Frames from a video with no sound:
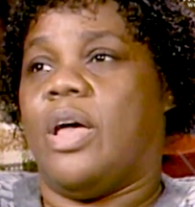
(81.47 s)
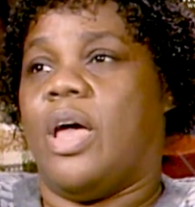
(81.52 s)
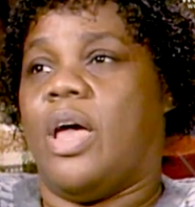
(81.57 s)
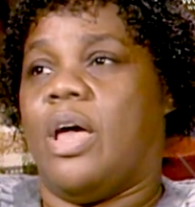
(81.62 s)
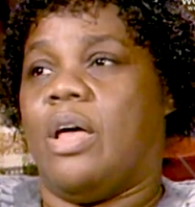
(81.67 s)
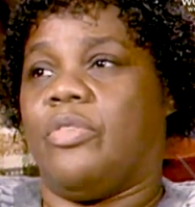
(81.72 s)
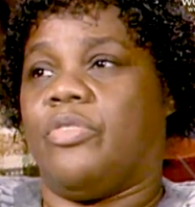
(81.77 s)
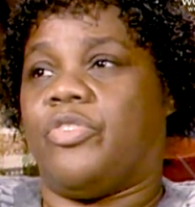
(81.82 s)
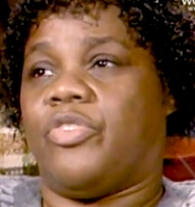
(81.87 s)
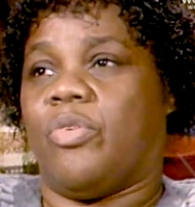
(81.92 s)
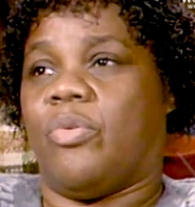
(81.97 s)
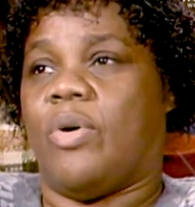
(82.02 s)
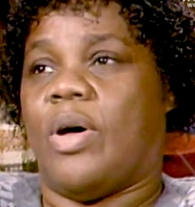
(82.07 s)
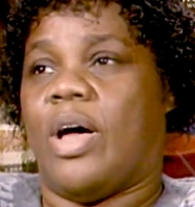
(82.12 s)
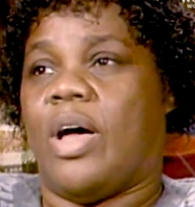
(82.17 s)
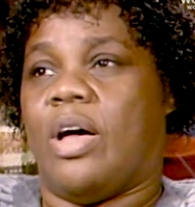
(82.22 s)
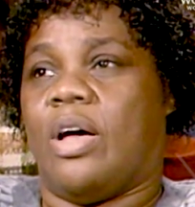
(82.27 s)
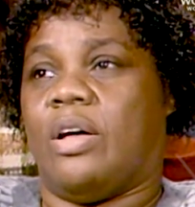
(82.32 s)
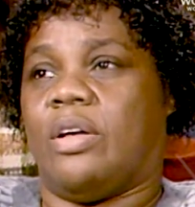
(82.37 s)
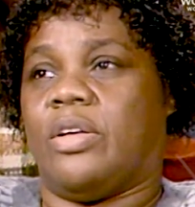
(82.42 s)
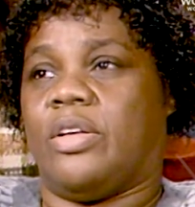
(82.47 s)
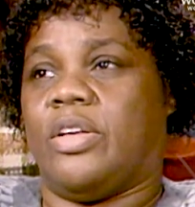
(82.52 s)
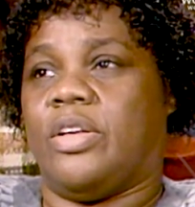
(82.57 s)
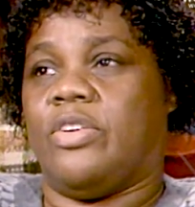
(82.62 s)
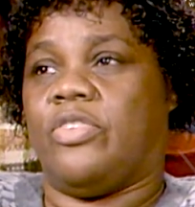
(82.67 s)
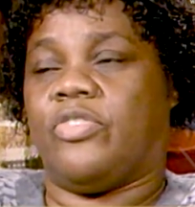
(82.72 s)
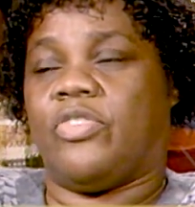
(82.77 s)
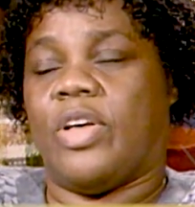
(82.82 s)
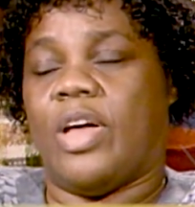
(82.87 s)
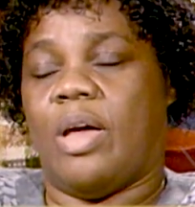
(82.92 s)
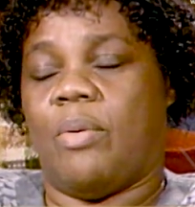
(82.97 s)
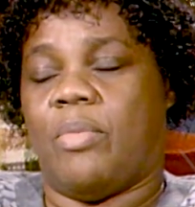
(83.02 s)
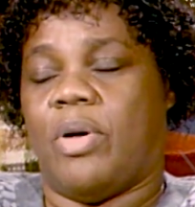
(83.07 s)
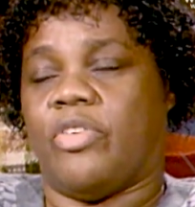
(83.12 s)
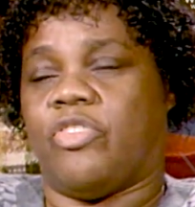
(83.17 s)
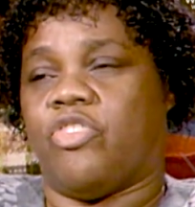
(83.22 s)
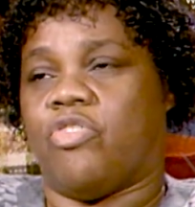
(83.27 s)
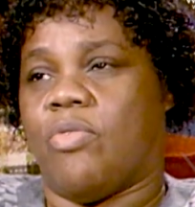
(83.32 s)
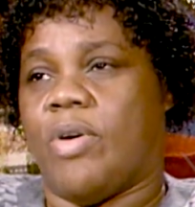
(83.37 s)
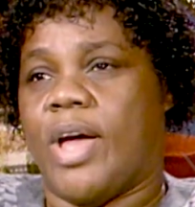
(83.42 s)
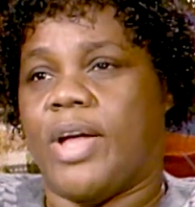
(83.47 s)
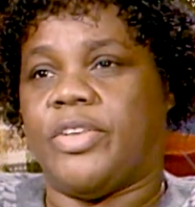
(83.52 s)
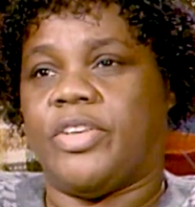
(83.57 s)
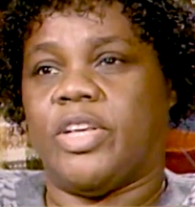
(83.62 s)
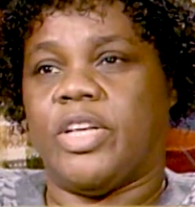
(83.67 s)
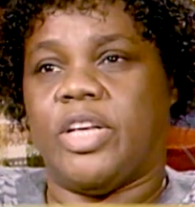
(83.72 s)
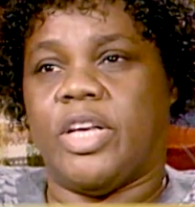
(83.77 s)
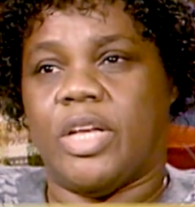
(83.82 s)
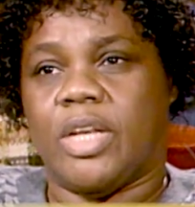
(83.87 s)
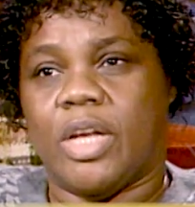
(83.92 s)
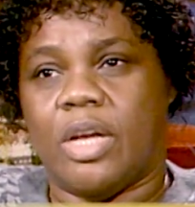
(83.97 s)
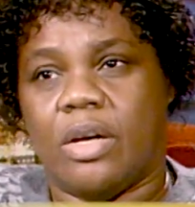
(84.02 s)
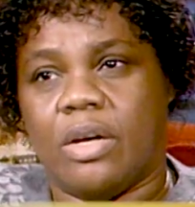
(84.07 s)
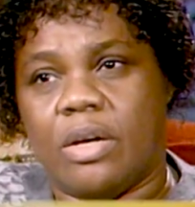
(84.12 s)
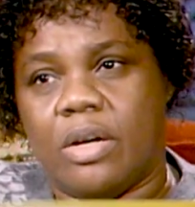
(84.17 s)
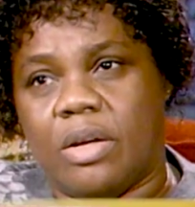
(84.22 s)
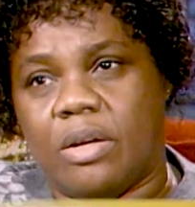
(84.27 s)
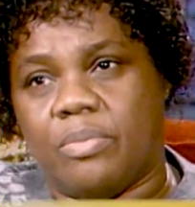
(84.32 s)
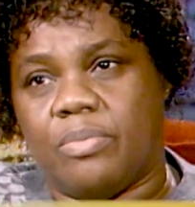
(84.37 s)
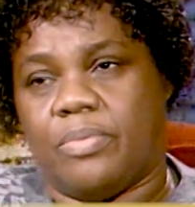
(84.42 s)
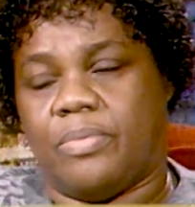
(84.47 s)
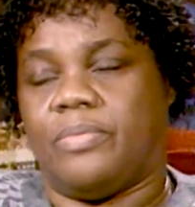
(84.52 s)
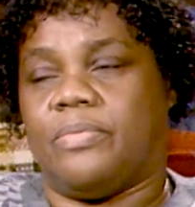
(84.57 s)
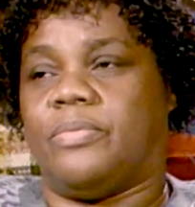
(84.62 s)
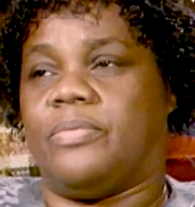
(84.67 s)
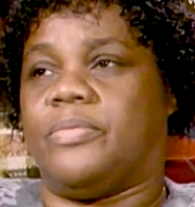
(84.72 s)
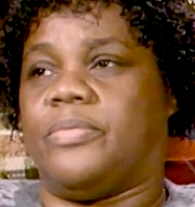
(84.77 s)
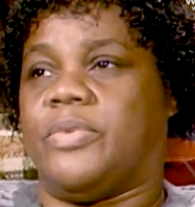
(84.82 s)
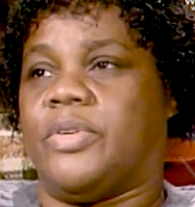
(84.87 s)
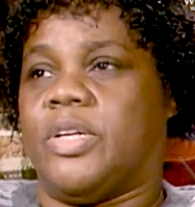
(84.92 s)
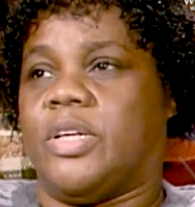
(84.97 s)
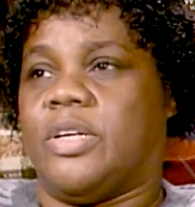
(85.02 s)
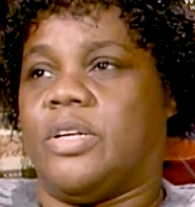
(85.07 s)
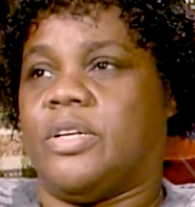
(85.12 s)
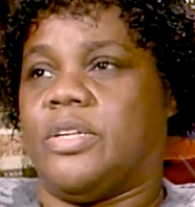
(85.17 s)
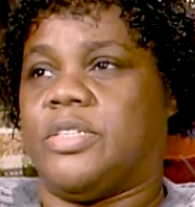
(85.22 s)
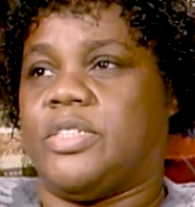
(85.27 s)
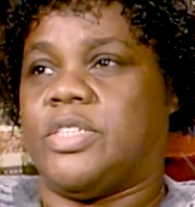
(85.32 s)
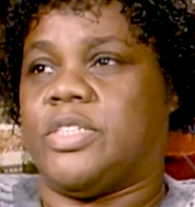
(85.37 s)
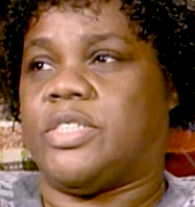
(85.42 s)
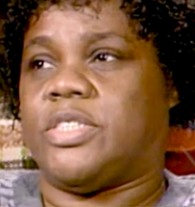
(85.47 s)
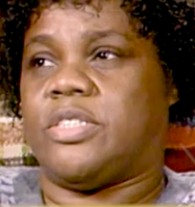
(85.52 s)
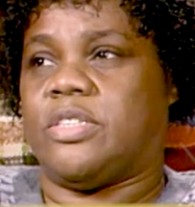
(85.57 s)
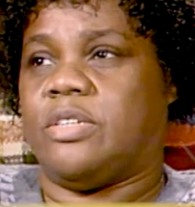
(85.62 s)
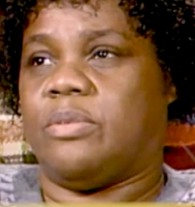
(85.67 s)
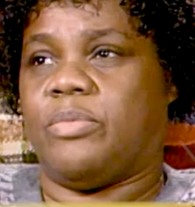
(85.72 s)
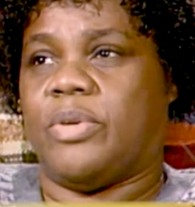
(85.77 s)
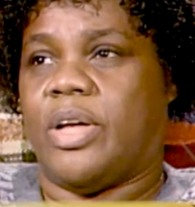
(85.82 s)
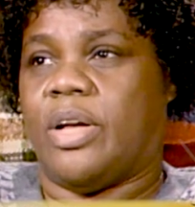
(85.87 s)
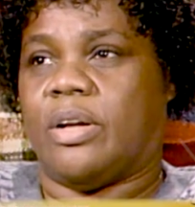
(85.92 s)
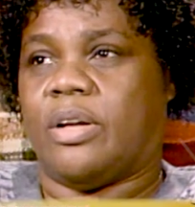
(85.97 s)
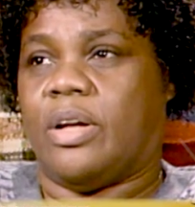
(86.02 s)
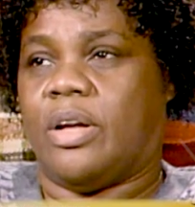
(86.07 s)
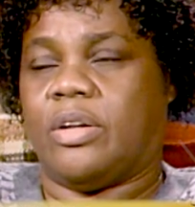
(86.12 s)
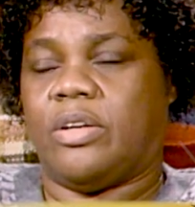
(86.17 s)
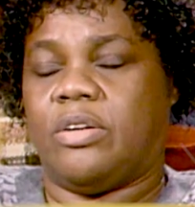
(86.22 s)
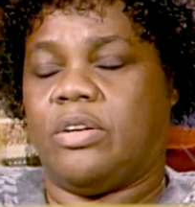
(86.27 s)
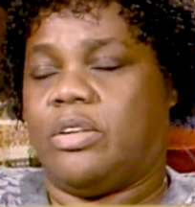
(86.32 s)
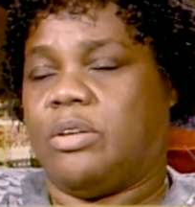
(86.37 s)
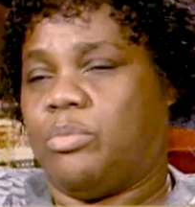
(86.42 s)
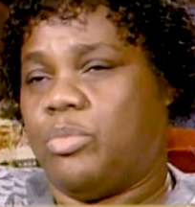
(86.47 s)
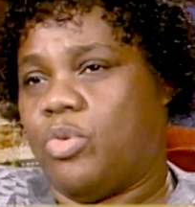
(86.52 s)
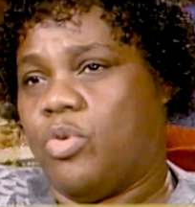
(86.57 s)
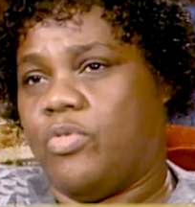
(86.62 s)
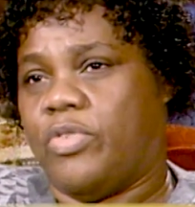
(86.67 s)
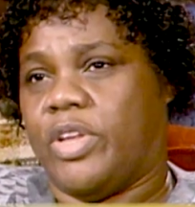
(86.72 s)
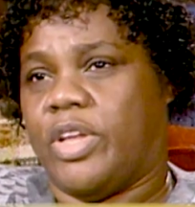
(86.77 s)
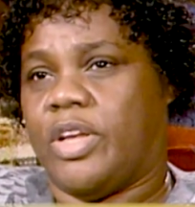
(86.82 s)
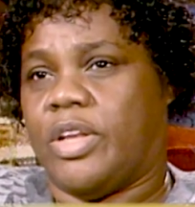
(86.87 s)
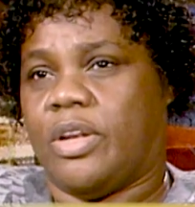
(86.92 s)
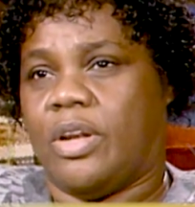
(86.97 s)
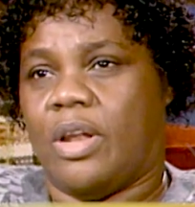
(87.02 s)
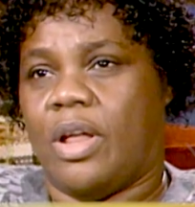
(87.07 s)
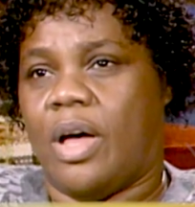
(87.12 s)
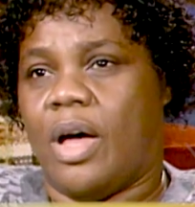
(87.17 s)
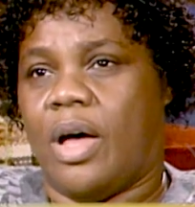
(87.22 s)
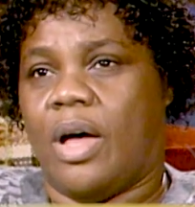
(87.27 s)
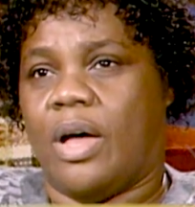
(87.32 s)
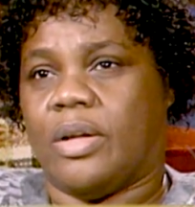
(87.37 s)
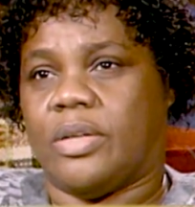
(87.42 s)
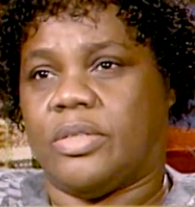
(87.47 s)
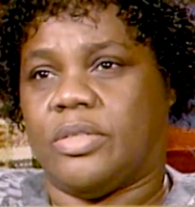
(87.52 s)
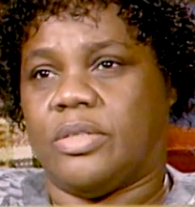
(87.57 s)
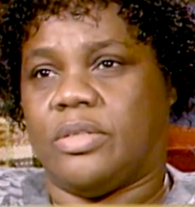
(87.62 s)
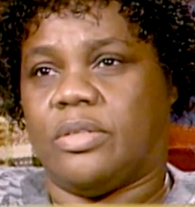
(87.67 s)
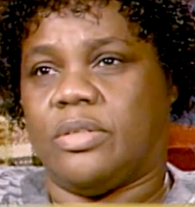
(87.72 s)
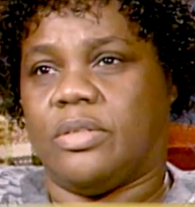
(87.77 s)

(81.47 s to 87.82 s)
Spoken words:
And so each time I tried to get up, just seemed like I couldn't move. It had locked.